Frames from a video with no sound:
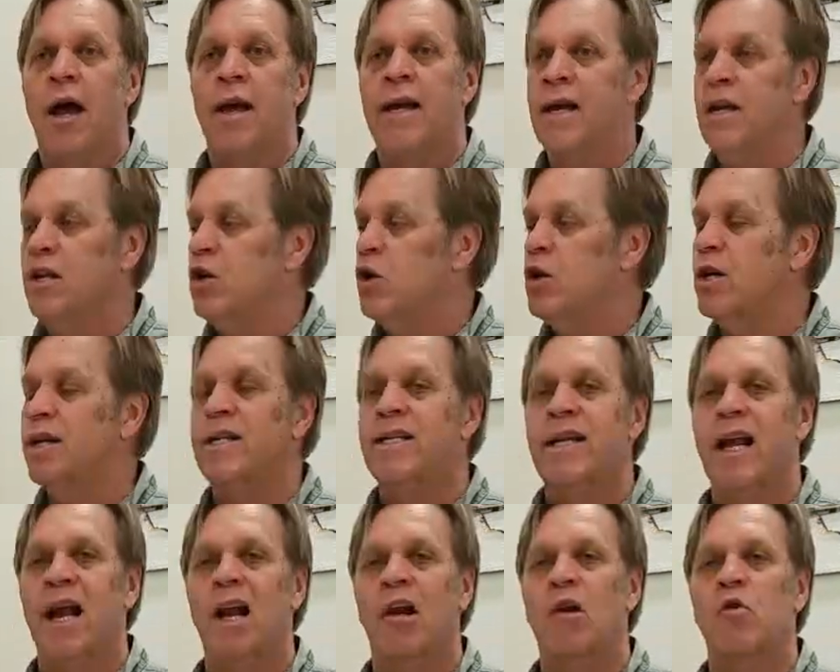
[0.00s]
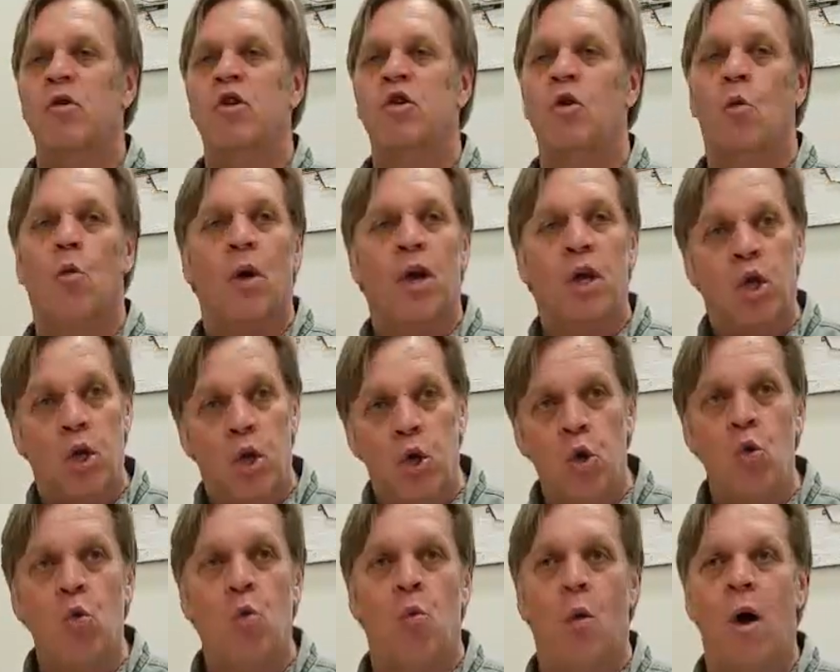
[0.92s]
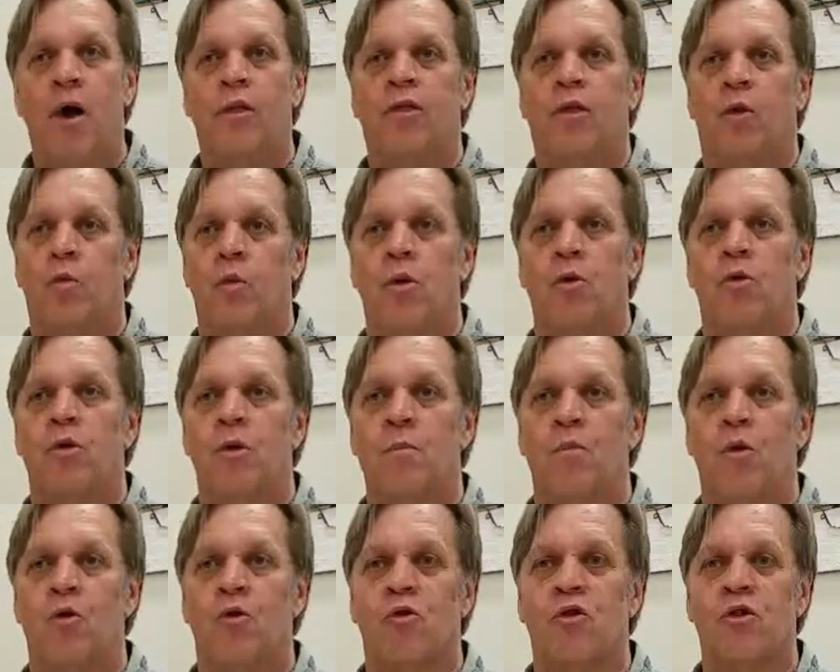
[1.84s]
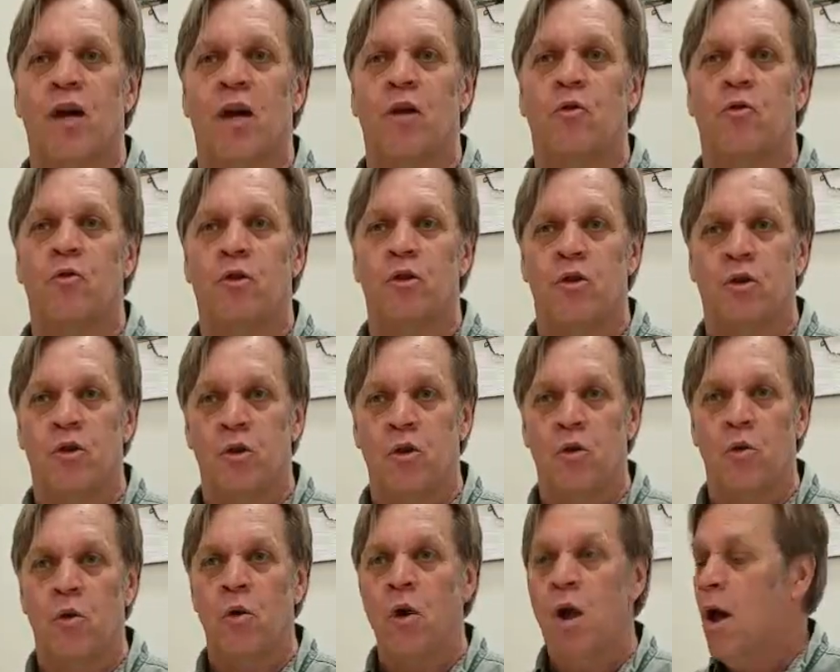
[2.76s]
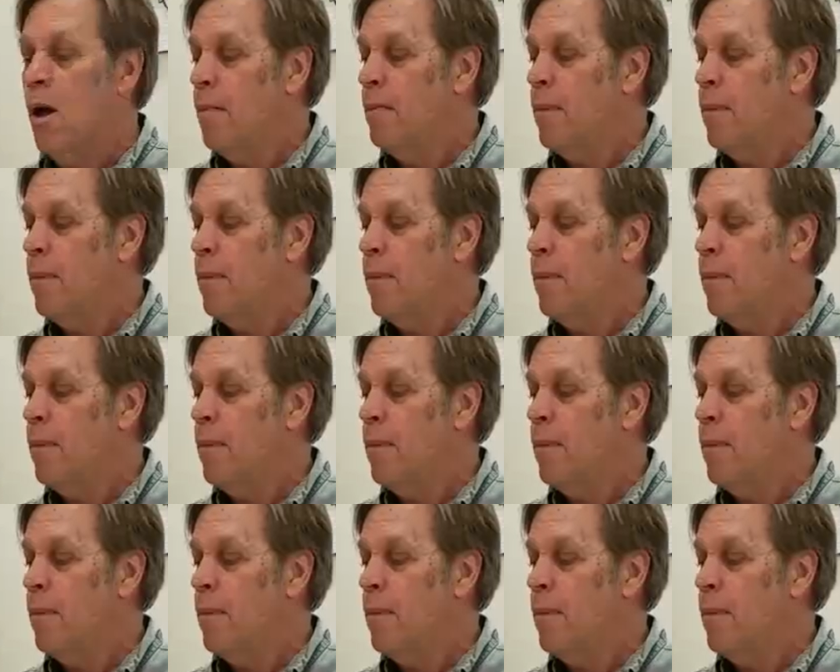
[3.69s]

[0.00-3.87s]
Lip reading: Again, you could tailor it to what you want the rear of the motorcycle to do.